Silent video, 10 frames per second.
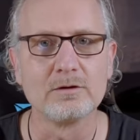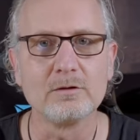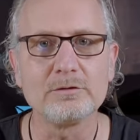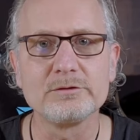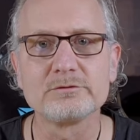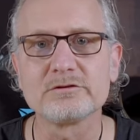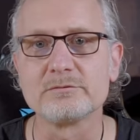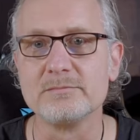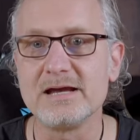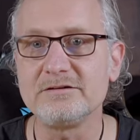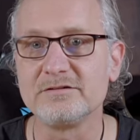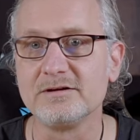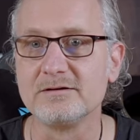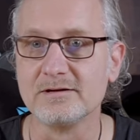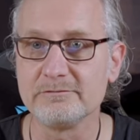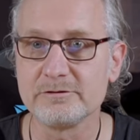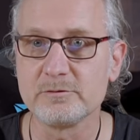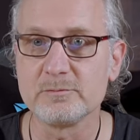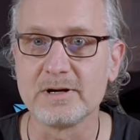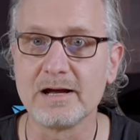All users may see the living
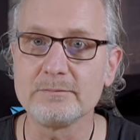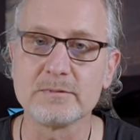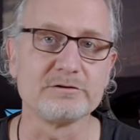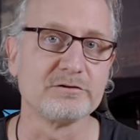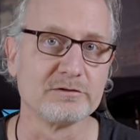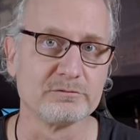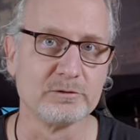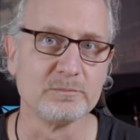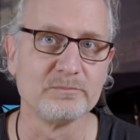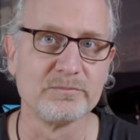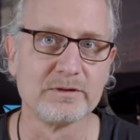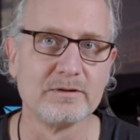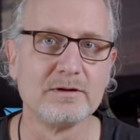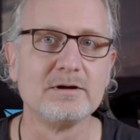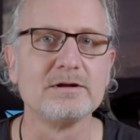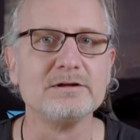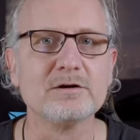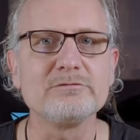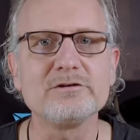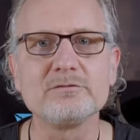room and my son's room. The
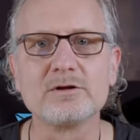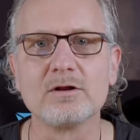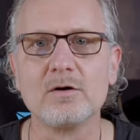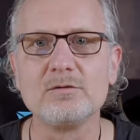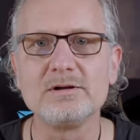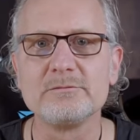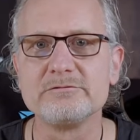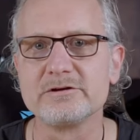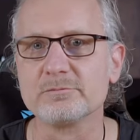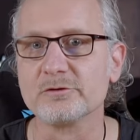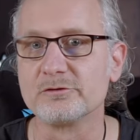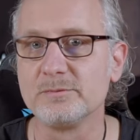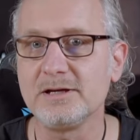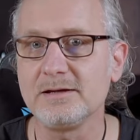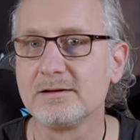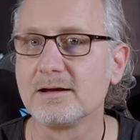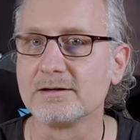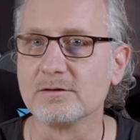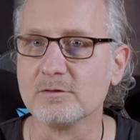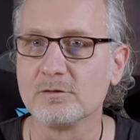office will only be visible to me
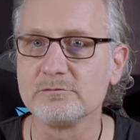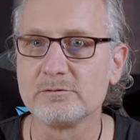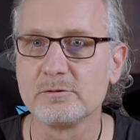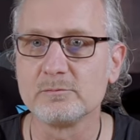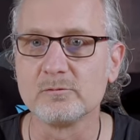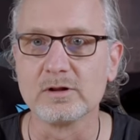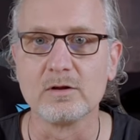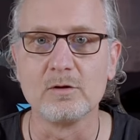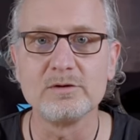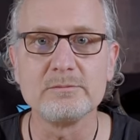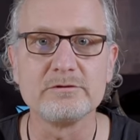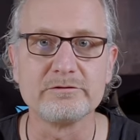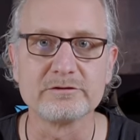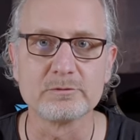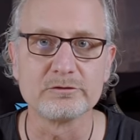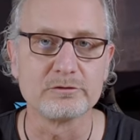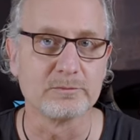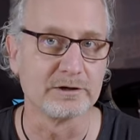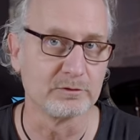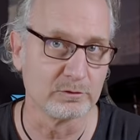and the laundry room will only be visible to
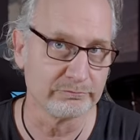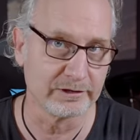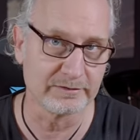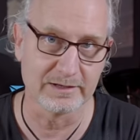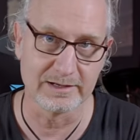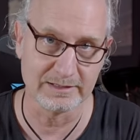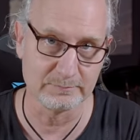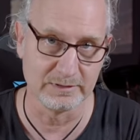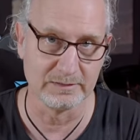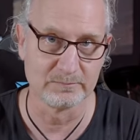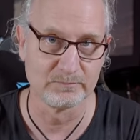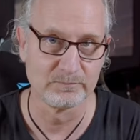my girlfriend and me.